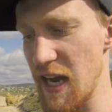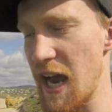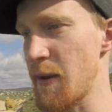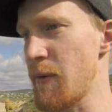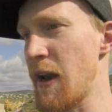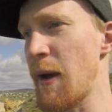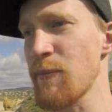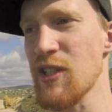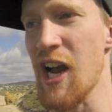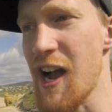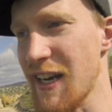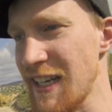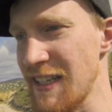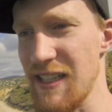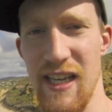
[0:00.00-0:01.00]
I'm
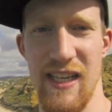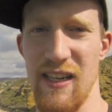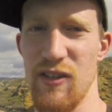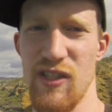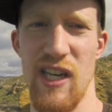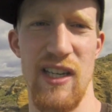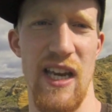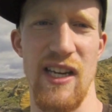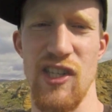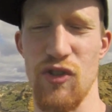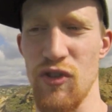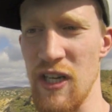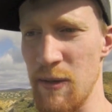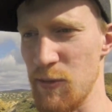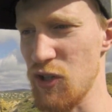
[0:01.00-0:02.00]
talking like extreme.